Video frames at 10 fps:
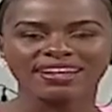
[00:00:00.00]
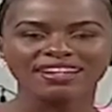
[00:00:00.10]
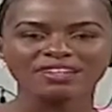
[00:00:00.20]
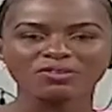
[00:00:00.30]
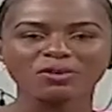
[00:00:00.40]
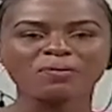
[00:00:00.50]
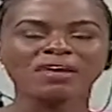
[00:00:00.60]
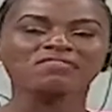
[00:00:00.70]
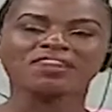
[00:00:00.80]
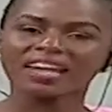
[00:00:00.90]
So we
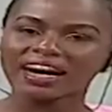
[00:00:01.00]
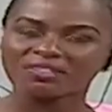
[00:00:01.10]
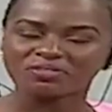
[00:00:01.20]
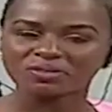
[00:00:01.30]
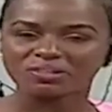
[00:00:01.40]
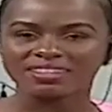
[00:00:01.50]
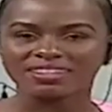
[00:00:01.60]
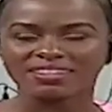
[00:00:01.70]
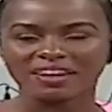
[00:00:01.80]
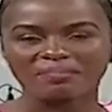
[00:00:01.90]
may even lack food
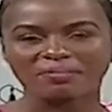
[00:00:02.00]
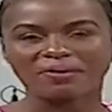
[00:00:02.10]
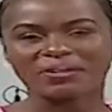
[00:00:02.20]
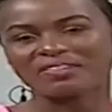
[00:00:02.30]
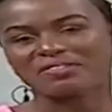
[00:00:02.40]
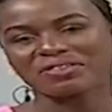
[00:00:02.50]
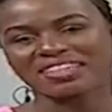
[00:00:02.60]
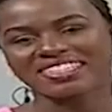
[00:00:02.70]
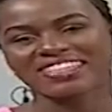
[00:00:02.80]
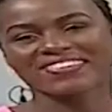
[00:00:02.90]
ram going
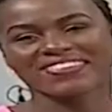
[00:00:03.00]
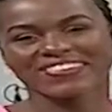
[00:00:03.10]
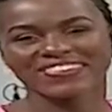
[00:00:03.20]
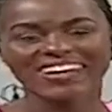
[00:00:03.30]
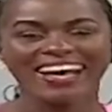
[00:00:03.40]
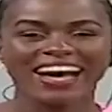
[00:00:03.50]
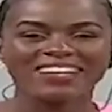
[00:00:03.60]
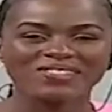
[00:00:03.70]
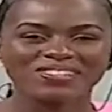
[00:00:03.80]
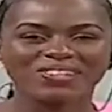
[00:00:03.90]
forward. So
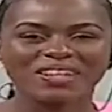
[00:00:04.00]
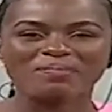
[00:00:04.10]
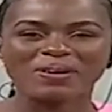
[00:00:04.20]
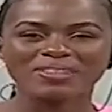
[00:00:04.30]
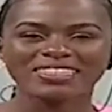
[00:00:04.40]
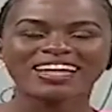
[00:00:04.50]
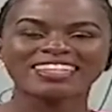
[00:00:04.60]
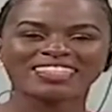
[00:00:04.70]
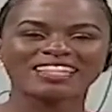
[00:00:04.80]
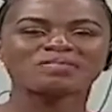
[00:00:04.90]
as we, we talk about
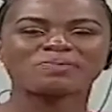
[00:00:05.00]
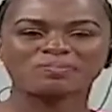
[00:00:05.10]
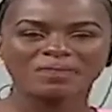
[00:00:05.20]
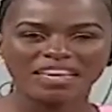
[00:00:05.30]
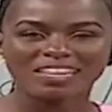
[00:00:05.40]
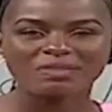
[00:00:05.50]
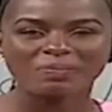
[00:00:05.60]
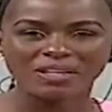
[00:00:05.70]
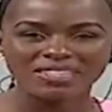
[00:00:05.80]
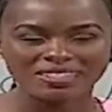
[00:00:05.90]
food. transport being
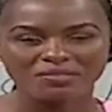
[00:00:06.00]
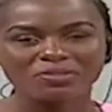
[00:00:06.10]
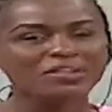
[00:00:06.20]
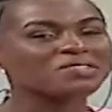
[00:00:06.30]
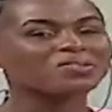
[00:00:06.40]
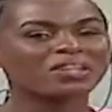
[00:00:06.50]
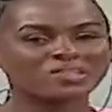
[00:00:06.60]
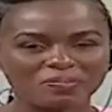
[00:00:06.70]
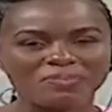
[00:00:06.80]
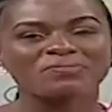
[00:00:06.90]
expensive, food is going
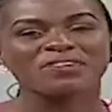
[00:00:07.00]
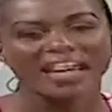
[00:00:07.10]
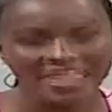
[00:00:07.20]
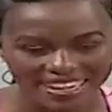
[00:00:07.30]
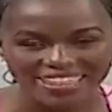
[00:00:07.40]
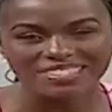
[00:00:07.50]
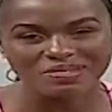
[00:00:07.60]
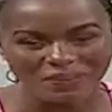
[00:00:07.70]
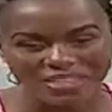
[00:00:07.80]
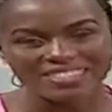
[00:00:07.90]
to be very
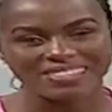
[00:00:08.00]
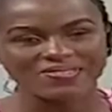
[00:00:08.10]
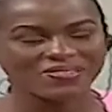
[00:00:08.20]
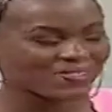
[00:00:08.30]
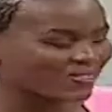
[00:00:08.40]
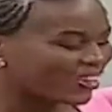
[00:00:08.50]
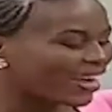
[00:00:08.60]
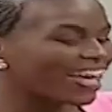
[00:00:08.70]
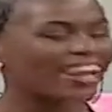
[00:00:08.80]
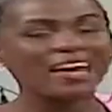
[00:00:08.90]
expensive. So
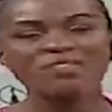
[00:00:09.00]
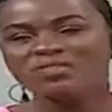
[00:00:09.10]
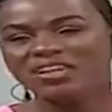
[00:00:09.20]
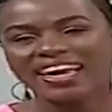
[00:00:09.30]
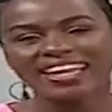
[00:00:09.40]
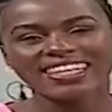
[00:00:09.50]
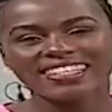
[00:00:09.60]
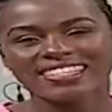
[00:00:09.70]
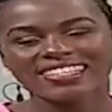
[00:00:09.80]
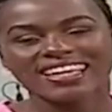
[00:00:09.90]
life in Kenya
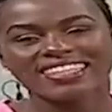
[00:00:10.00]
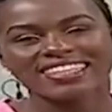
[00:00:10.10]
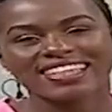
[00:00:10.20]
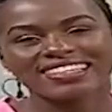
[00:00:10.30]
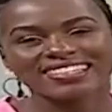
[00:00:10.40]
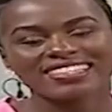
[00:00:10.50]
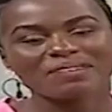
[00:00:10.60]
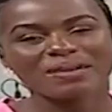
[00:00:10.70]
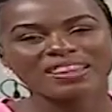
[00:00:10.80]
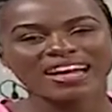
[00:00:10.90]
is just getting
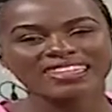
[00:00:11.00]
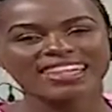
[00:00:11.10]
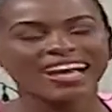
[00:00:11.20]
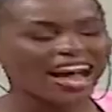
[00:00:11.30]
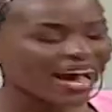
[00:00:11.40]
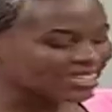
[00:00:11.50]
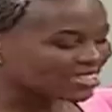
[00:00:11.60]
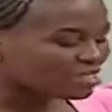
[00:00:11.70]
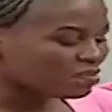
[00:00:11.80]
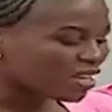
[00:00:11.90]
interesting. But that
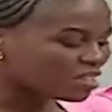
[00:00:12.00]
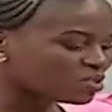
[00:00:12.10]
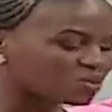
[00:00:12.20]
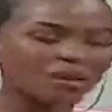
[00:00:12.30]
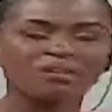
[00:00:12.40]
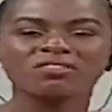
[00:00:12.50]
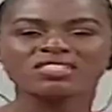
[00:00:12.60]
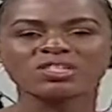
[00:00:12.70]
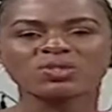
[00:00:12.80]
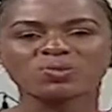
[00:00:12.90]
ushers me into the
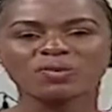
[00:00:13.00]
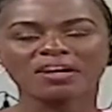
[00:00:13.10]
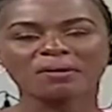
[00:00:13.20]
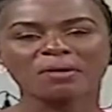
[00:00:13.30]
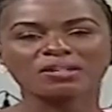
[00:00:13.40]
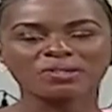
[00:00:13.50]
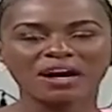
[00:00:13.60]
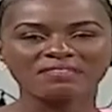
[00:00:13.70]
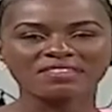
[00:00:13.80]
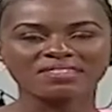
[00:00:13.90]
conversation we are about to
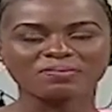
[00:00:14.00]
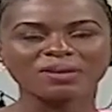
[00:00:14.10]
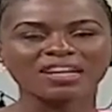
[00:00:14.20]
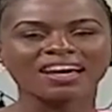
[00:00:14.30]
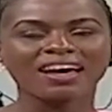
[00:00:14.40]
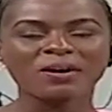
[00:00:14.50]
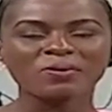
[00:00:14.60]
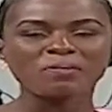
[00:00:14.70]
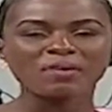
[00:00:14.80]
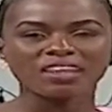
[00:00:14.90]
have this morning.
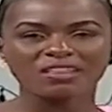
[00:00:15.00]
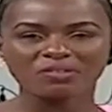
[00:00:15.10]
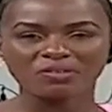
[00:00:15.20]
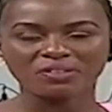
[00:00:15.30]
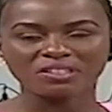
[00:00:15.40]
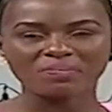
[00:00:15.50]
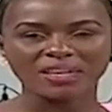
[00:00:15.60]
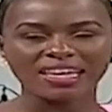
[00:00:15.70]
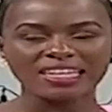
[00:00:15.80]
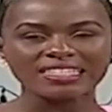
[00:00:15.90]
Women at the Forefront
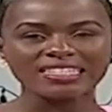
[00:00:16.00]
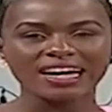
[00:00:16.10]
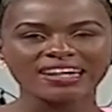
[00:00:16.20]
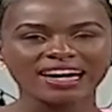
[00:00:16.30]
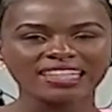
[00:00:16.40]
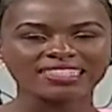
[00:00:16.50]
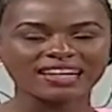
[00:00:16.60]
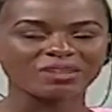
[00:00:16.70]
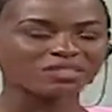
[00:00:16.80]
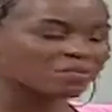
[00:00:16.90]
begins uh, right
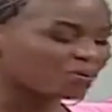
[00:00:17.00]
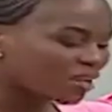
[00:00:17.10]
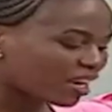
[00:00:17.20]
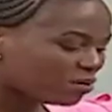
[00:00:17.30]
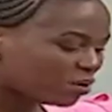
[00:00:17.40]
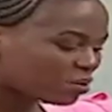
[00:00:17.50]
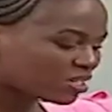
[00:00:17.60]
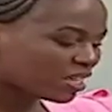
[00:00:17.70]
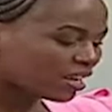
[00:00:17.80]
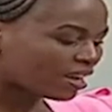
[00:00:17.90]
now. This morning I'm
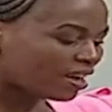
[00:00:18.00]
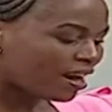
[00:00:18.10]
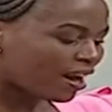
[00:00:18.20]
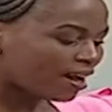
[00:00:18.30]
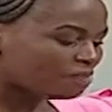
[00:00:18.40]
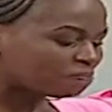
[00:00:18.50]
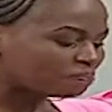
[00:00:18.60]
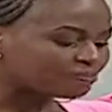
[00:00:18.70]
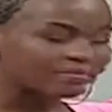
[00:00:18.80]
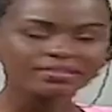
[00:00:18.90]
hosting um,
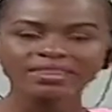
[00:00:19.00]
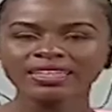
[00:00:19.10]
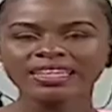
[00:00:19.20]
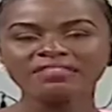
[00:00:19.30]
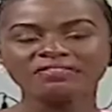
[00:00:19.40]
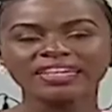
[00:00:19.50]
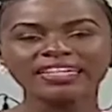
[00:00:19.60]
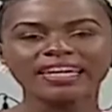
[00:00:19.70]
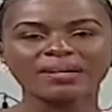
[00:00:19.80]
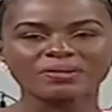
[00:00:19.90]

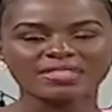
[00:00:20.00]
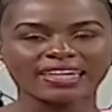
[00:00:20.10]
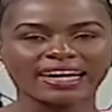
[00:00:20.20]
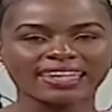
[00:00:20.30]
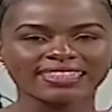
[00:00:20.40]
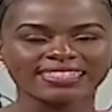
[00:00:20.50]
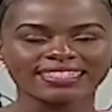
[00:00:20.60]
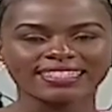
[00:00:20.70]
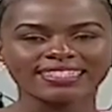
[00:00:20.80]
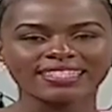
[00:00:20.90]
Evelyn Lusenaka.
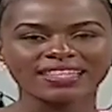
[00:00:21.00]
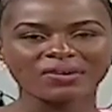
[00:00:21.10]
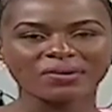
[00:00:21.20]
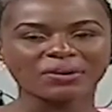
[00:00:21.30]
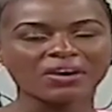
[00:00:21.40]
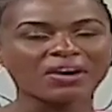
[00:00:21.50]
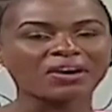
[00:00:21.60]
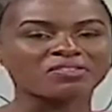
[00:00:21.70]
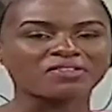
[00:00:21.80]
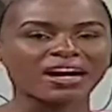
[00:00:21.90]
She's the CEO
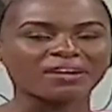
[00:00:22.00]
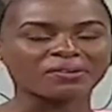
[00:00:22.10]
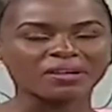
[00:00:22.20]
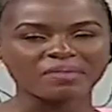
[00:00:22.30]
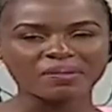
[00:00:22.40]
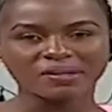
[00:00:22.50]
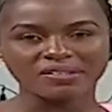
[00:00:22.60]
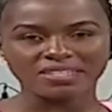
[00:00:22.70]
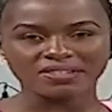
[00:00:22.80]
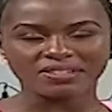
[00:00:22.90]
of
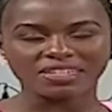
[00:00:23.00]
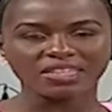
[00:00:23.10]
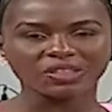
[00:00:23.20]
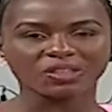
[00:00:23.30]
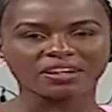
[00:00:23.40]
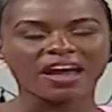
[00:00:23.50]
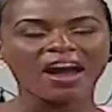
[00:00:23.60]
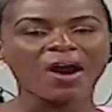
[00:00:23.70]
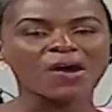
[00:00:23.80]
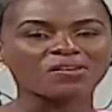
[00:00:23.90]
Agrochemicals Association
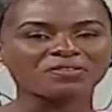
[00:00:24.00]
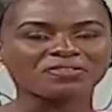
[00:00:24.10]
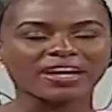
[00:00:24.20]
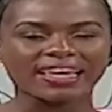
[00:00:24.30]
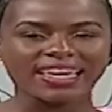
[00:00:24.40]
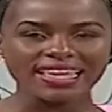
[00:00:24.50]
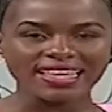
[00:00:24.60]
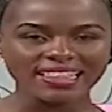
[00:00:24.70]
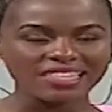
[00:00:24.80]
of Kenya.